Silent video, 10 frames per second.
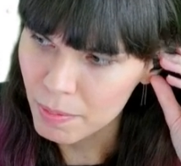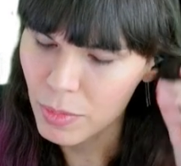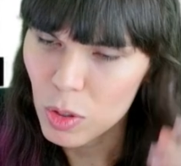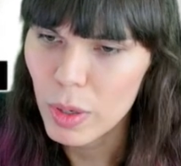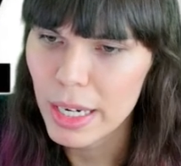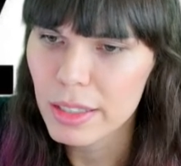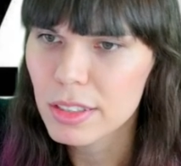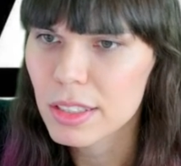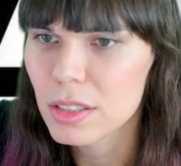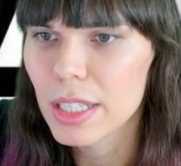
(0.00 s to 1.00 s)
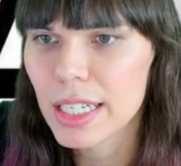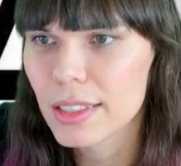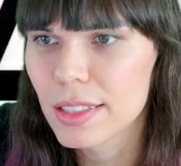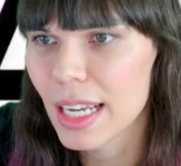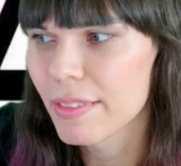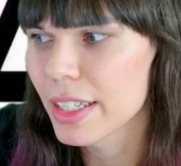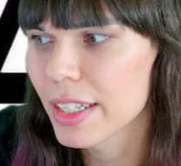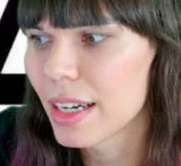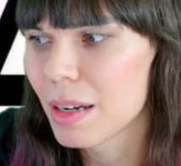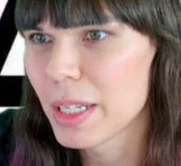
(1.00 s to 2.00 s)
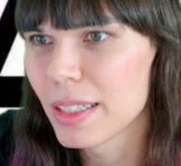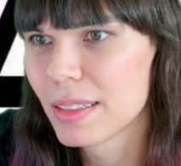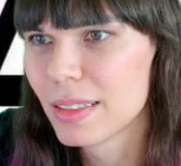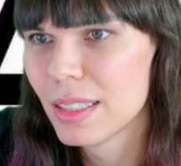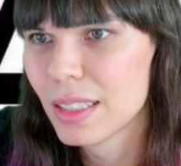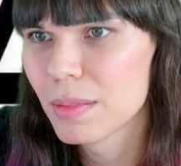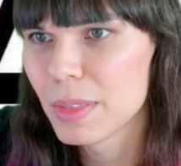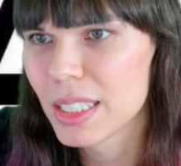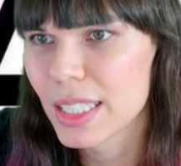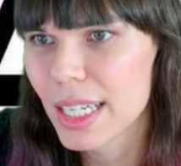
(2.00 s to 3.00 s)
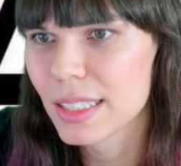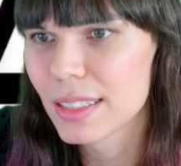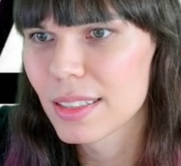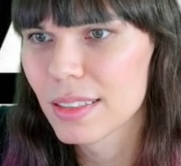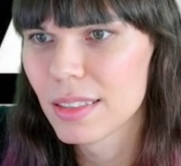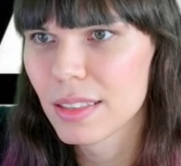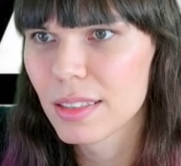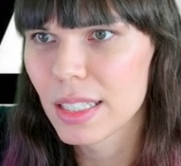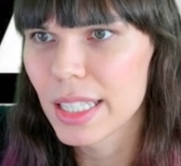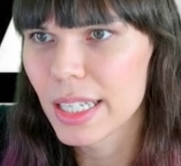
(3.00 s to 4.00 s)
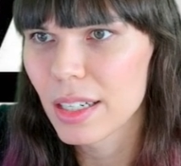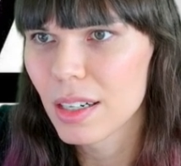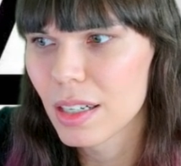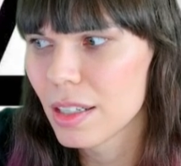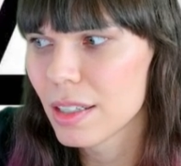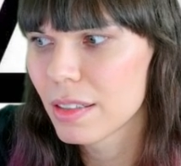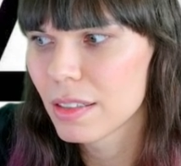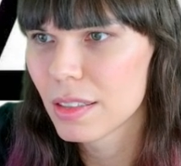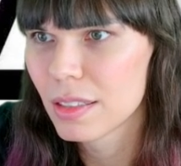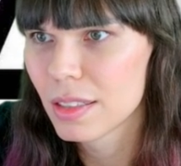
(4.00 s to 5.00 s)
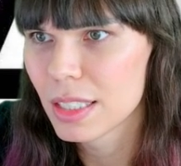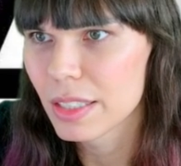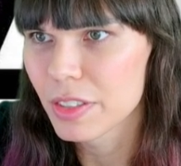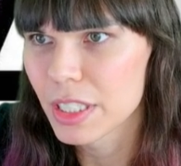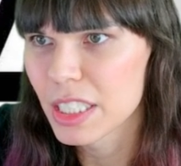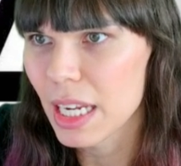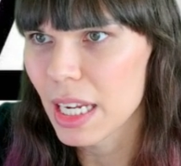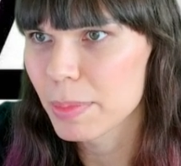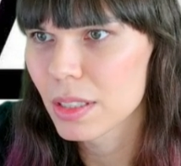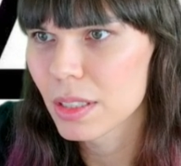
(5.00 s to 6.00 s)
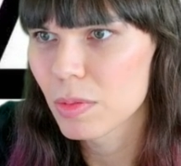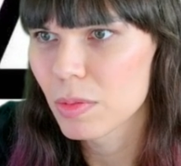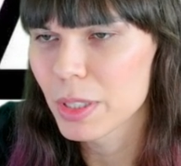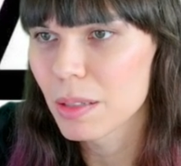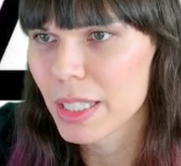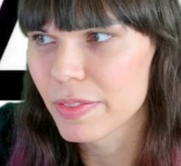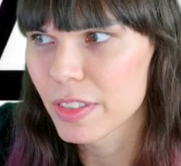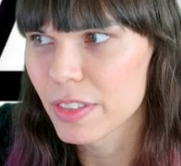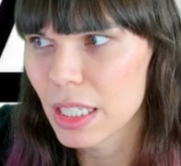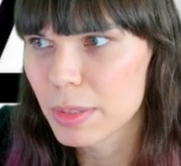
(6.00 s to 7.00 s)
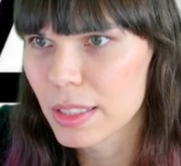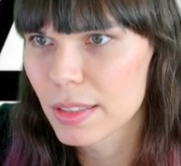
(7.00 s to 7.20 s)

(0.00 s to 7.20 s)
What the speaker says: What else do letters have in common besides that they are all different shapes, represented by different shapes?